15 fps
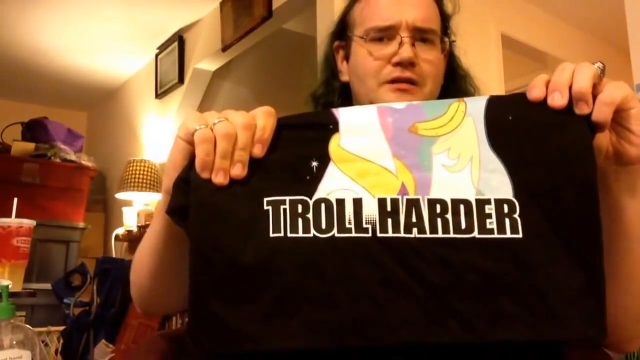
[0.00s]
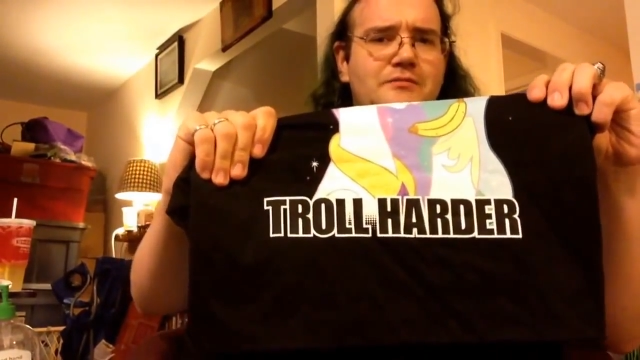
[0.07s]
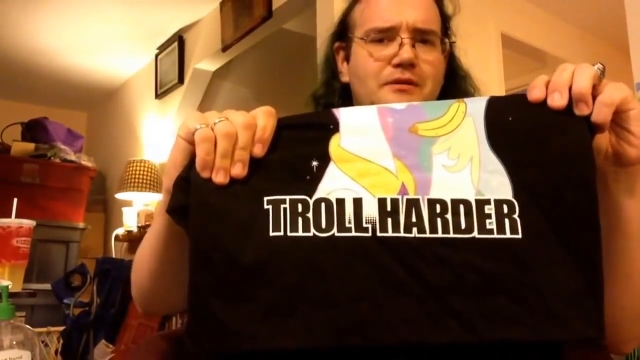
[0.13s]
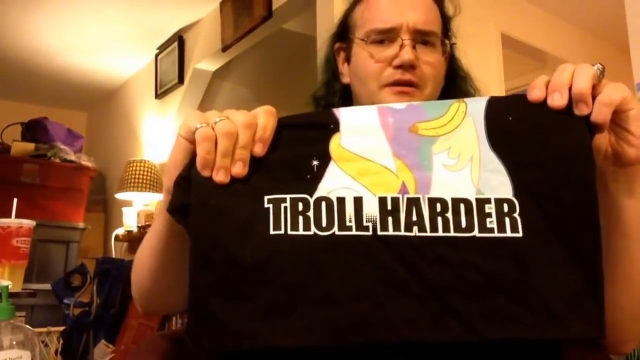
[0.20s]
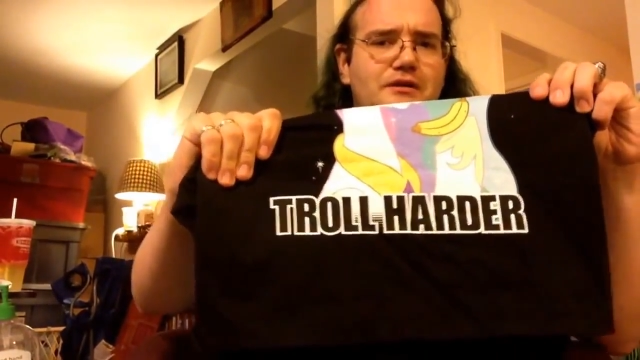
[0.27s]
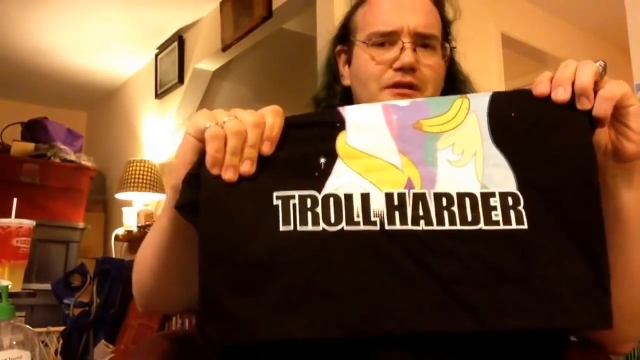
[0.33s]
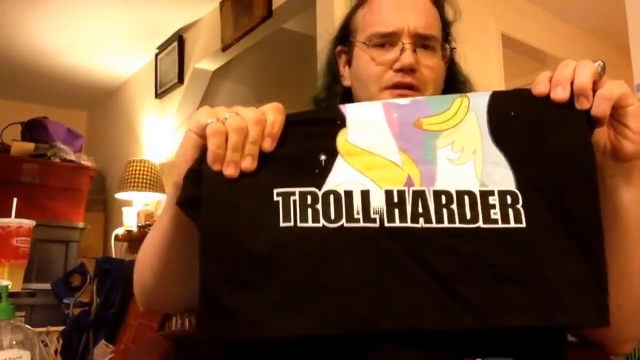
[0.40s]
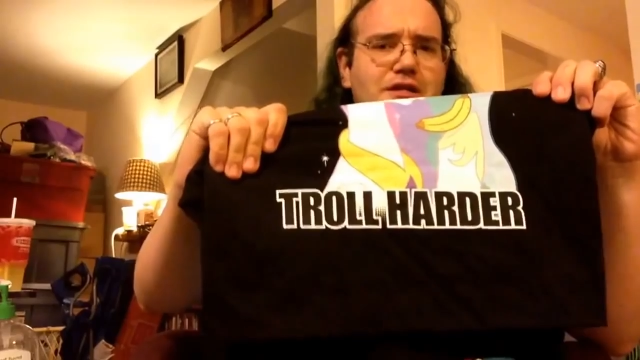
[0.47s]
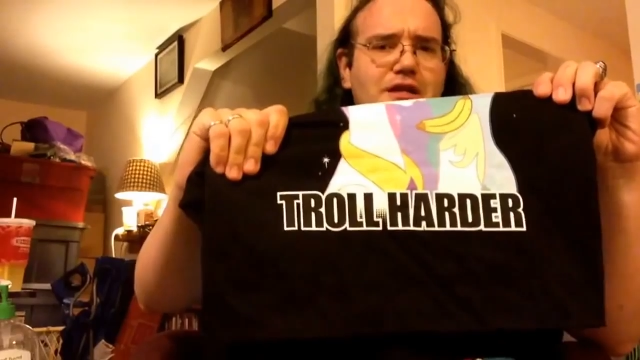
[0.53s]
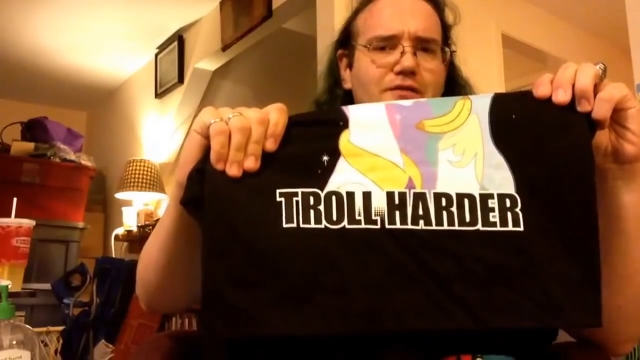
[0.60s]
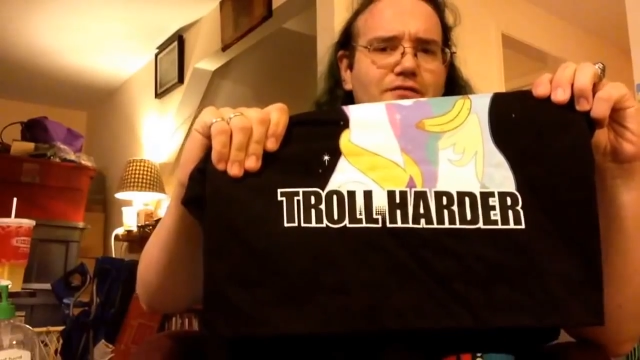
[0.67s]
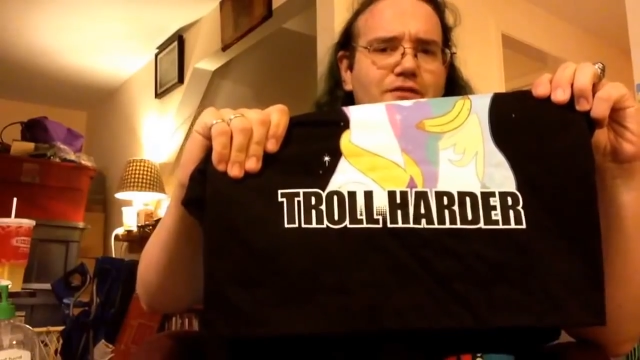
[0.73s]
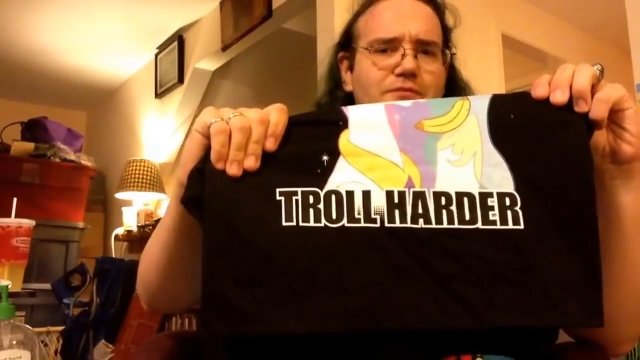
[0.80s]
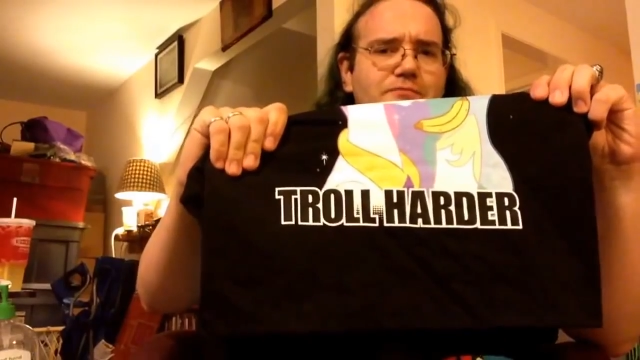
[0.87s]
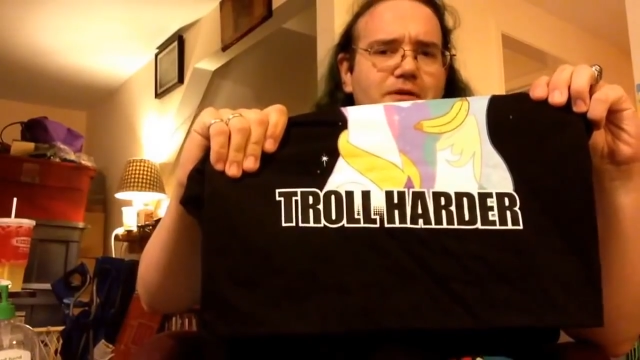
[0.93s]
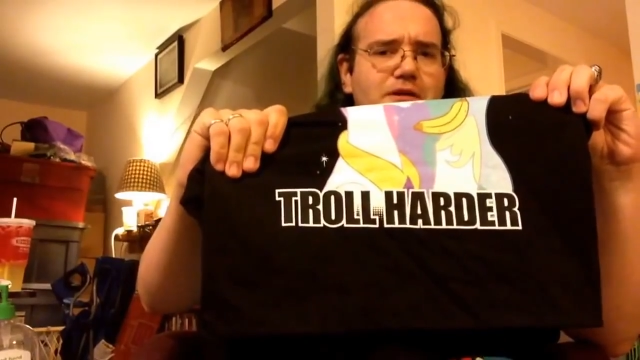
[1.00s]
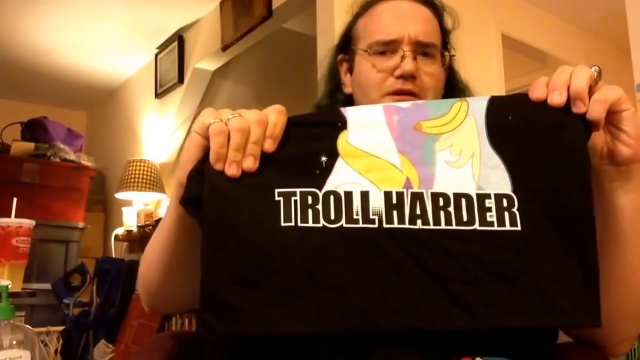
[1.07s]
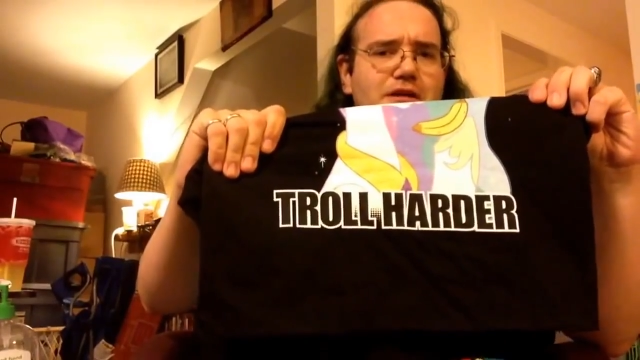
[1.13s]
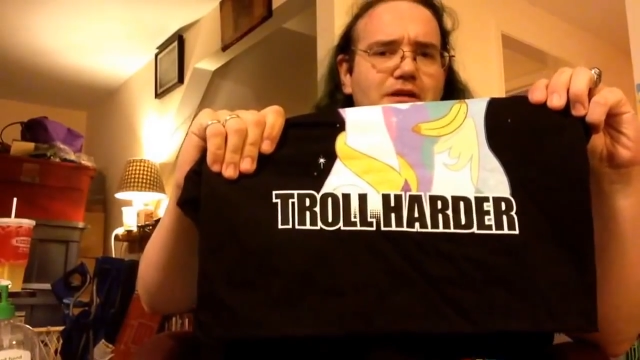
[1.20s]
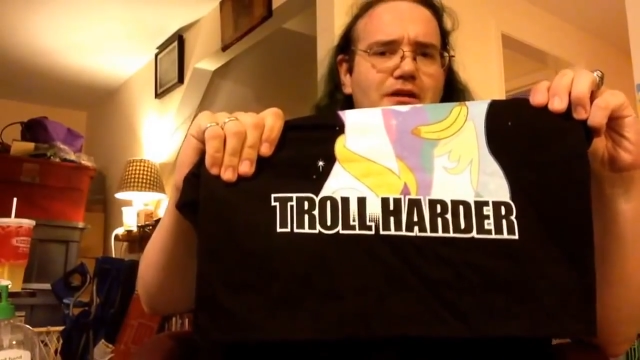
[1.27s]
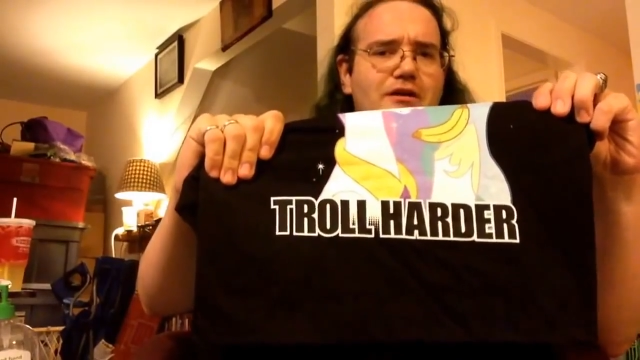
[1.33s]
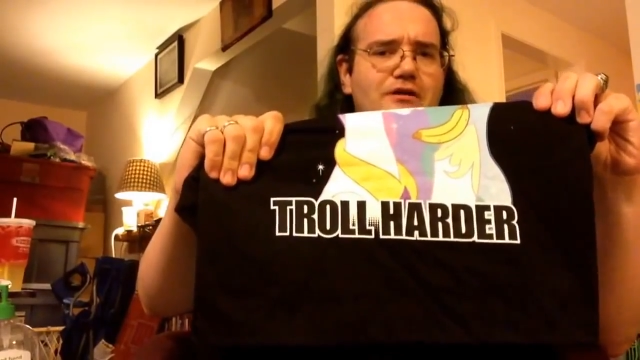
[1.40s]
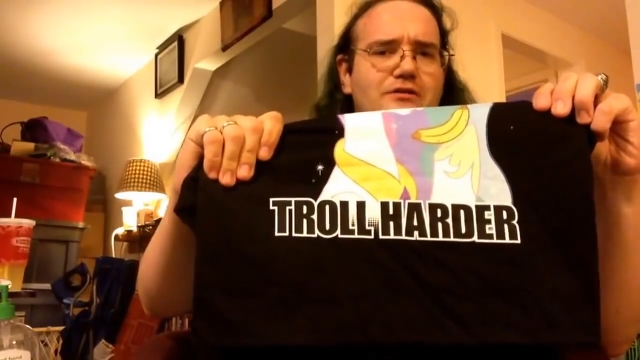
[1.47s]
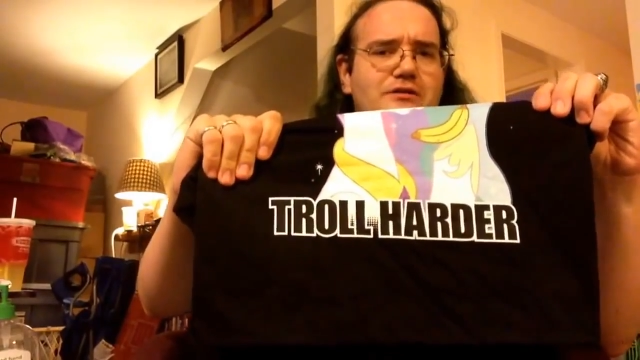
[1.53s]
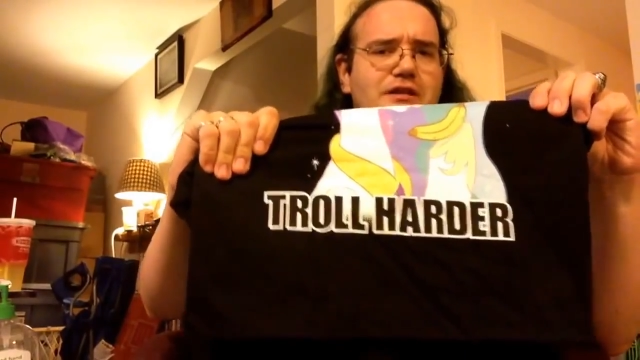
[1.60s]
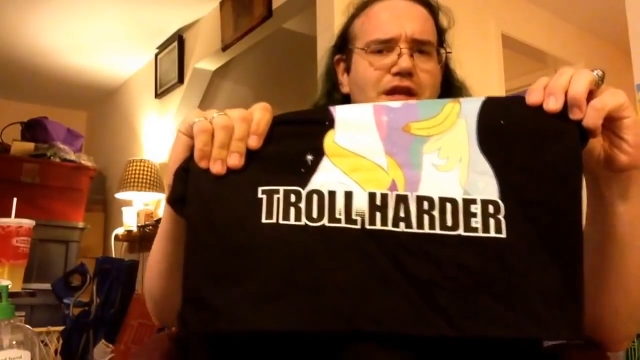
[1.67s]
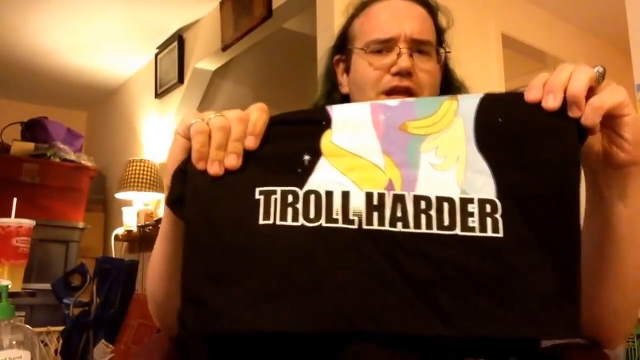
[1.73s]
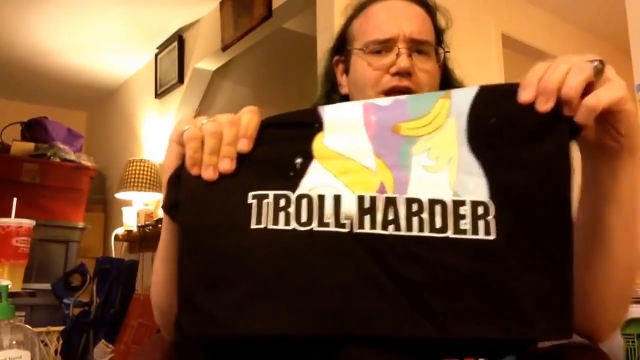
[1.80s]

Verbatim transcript: especially def- especially those that